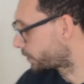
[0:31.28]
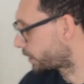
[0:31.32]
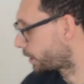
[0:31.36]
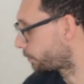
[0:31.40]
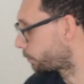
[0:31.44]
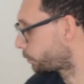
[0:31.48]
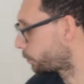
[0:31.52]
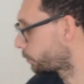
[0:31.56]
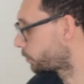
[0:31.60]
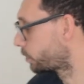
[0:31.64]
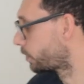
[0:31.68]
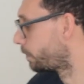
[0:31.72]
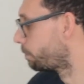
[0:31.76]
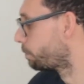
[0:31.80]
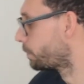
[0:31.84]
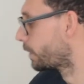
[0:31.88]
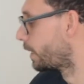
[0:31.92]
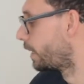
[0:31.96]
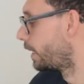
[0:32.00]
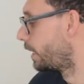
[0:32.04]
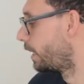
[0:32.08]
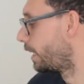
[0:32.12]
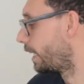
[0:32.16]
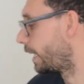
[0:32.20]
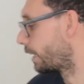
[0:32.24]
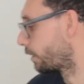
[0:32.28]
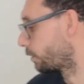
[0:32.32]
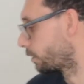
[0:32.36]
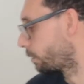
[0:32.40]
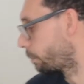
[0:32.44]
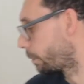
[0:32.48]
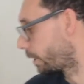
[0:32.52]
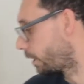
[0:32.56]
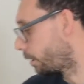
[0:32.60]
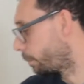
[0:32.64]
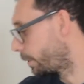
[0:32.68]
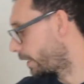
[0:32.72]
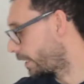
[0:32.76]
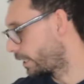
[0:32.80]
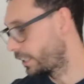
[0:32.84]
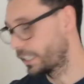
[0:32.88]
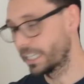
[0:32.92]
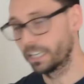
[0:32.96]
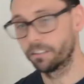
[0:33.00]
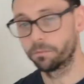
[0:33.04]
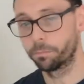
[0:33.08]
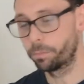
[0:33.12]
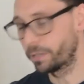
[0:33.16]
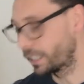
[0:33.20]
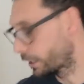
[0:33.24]
levels. And on the bottom here, you
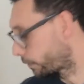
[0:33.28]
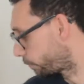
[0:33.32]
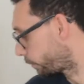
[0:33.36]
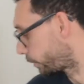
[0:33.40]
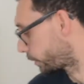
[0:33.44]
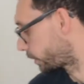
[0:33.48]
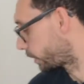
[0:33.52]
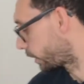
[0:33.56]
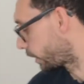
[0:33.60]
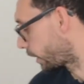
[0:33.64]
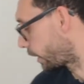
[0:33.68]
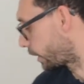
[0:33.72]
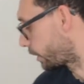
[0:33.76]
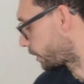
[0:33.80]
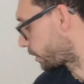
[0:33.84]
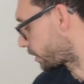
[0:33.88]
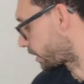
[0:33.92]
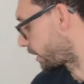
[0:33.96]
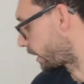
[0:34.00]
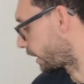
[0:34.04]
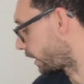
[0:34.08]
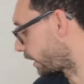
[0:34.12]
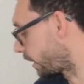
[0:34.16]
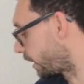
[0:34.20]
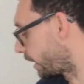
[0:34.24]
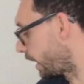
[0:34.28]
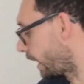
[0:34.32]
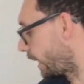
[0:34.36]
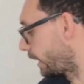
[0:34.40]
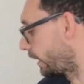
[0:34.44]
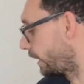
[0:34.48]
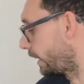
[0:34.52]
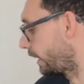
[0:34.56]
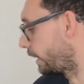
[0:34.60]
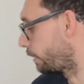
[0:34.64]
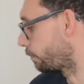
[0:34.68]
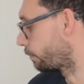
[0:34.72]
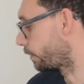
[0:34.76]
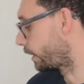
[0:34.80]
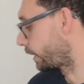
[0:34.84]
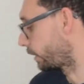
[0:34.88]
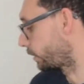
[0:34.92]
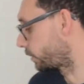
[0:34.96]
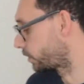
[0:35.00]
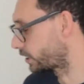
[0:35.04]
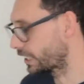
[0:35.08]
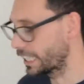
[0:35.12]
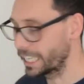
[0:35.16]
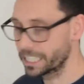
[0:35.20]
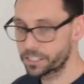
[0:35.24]
have breakfast, lunch, dinner, and evening
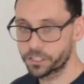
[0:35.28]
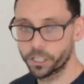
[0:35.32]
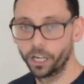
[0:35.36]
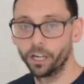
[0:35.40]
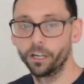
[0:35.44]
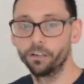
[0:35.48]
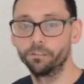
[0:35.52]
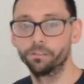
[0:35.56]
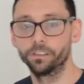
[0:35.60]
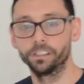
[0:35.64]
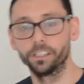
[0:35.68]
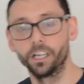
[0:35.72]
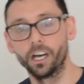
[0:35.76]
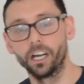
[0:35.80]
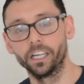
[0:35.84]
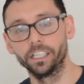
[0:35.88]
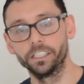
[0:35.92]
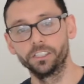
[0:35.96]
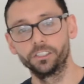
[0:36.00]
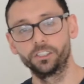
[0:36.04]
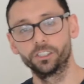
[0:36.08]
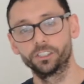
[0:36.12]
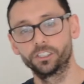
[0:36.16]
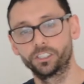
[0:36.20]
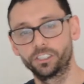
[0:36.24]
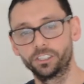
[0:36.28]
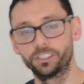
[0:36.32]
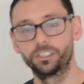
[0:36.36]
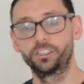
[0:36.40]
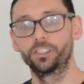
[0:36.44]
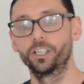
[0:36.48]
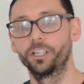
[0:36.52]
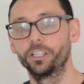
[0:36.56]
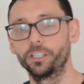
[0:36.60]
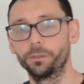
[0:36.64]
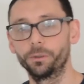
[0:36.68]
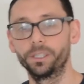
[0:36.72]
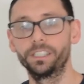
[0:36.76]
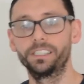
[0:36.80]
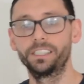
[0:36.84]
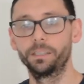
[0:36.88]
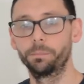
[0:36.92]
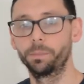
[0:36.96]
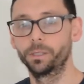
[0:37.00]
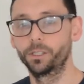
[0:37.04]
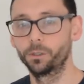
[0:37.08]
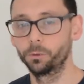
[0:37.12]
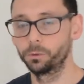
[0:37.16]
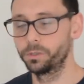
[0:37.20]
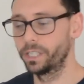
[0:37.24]
slash overnight, just to show you a
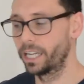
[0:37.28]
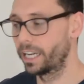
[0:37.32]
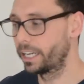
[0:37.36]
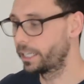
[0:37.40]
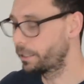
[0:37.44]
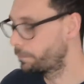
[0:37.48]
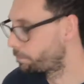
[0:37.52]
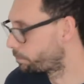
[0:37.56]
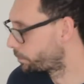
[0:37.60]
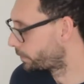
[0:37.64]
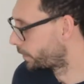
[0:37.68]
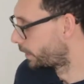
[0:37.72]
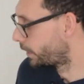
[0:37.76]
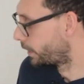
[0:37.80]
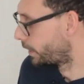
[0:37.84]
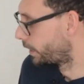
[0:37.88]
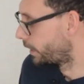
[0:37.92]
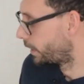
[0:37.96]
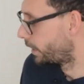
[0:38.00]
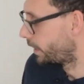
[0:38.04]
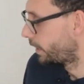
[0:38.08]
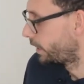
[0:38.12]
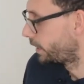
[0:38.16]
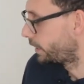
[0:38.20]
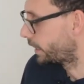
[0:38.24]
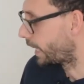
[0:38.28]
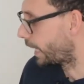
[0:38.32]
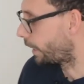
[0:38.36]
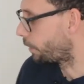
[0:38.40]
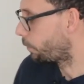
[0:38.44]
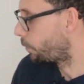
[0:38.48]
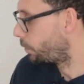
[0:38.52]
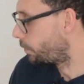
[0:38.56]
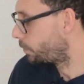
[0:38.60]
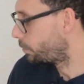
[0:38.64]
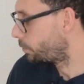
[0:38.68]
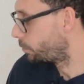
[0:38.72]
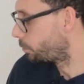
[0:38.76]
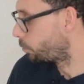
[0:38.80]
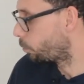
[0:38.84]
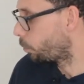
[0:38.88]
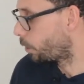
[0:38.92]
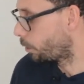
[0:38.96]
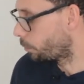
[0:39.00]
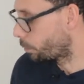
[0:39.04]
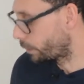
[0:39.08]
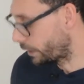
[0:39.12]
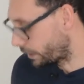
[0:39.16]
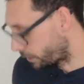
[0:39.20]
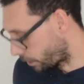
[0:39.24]
typical day. Now,
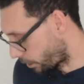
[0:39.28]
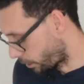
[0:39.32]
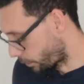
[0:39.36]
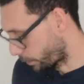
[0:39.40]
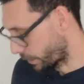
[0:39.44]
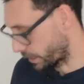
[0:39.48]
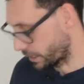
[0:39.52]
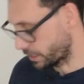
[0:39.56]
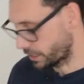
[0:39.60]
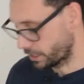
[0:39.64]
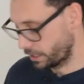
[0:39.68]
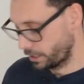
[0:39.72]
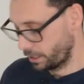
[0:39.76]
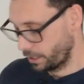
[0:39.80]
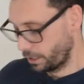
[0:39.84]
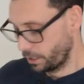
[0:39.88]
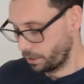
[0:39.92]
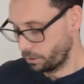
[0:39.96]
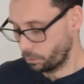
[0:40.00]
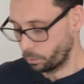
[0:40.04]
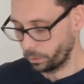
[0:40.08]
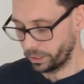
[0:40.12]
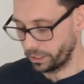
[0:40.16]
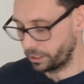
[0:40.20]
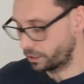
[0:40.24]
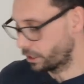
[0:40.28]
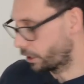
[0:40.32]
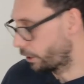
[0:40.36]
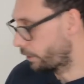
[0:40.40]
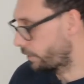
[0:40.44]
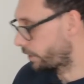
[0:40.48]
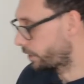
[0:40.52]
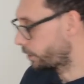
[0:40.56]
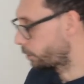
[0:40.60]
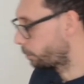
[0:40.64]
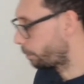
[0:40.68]
what we know is, we know that your